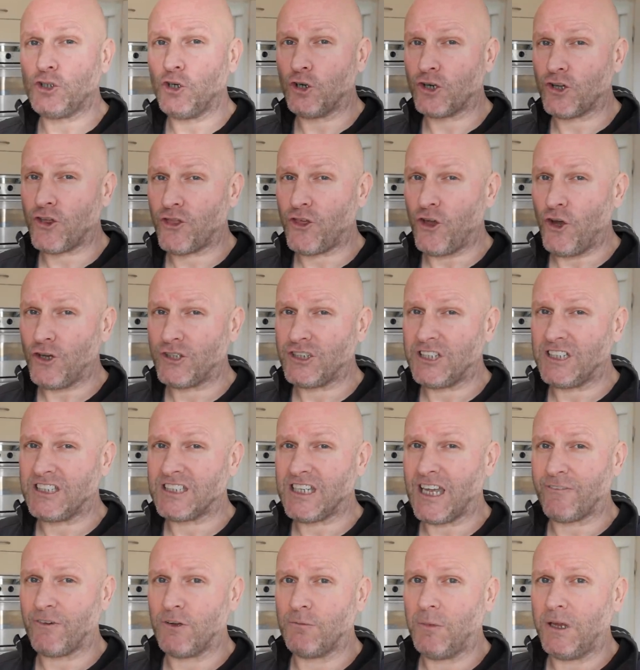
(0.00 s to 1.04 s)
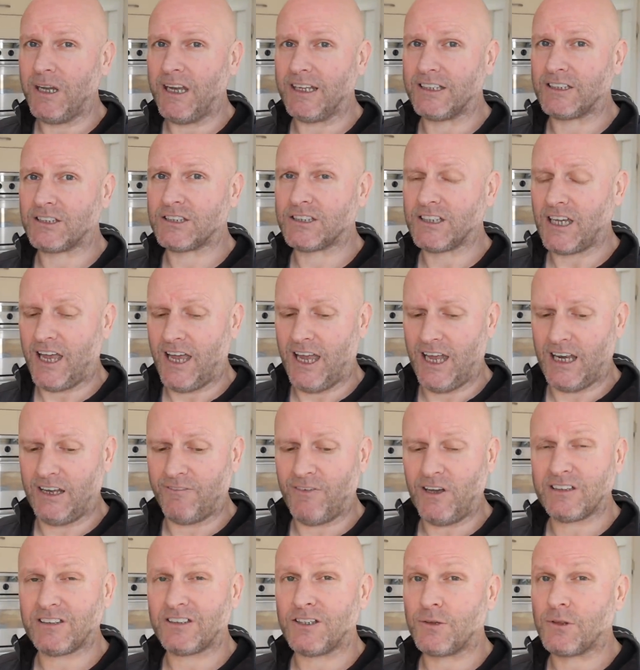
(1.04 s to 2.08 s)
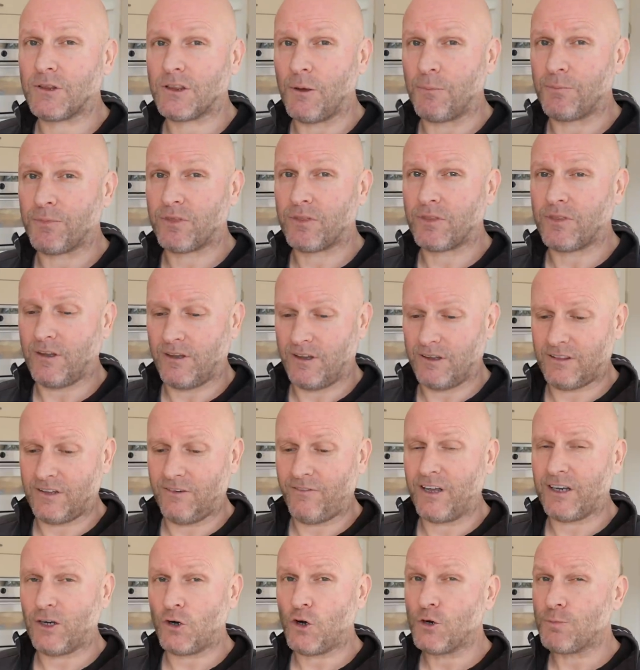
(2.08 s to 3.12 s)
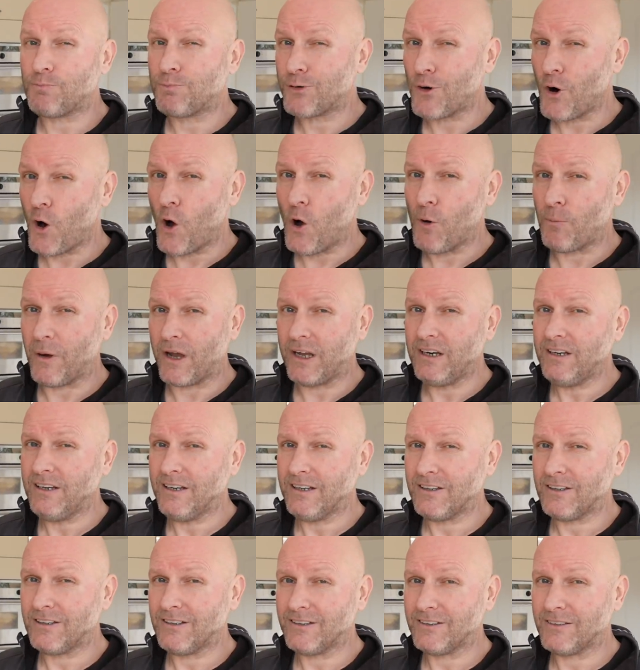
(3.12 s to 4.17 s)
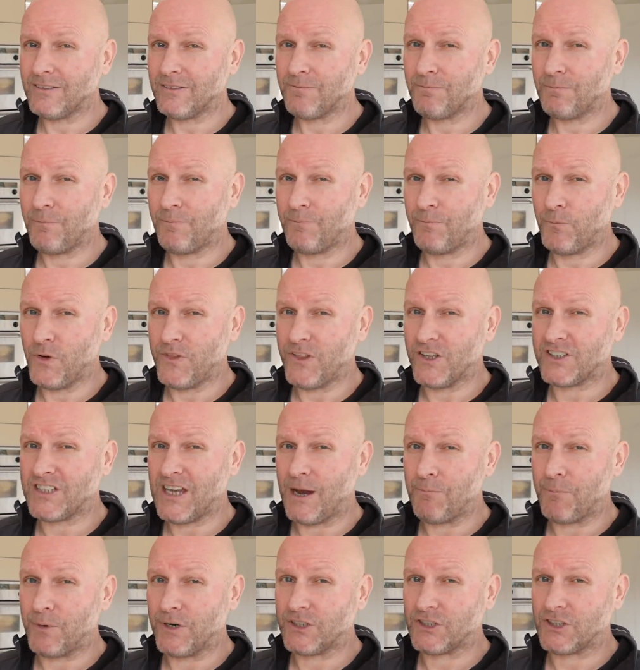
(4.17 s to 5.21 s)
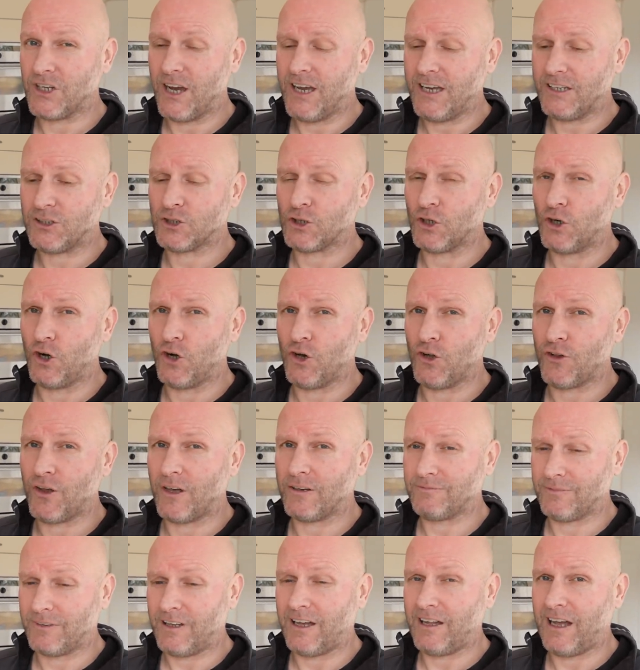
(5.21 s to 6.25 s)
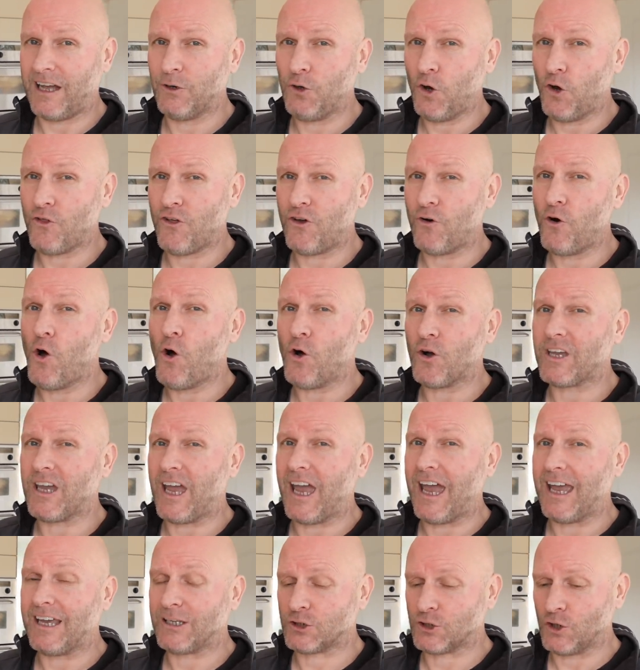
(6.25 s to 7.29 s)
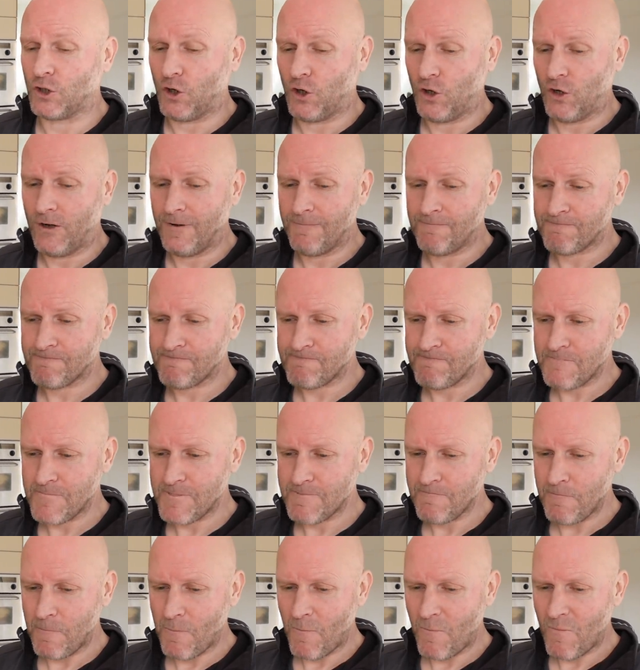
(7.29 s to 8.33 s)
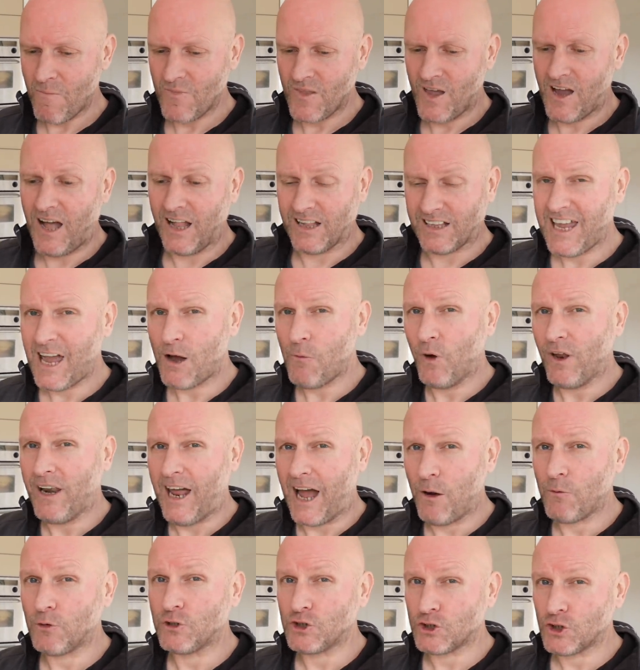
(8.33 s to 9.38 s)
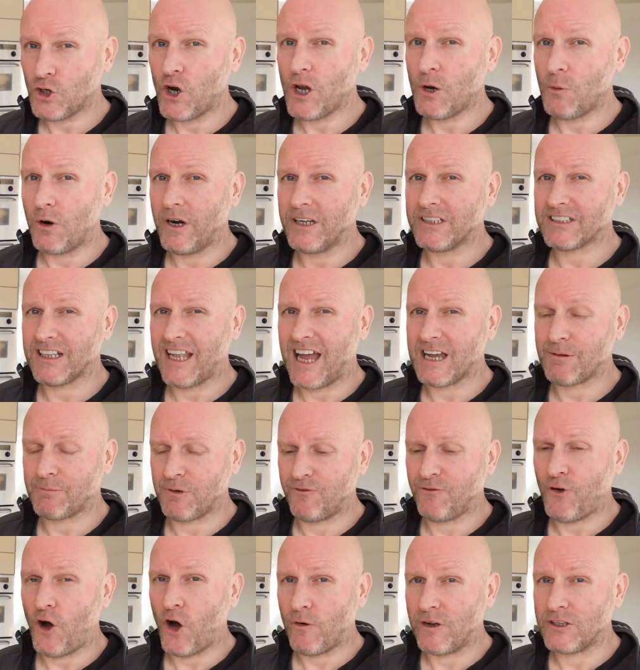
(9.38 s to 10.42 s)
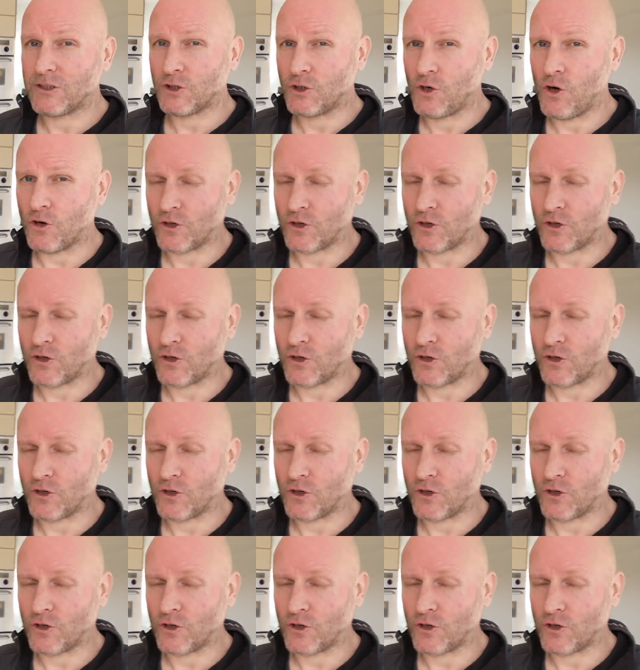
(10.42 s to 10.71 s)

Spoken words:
took 37 minutes and they've had a good probing with the temperature, so I know they're okay. So I'll get one out and show you what it's like before it's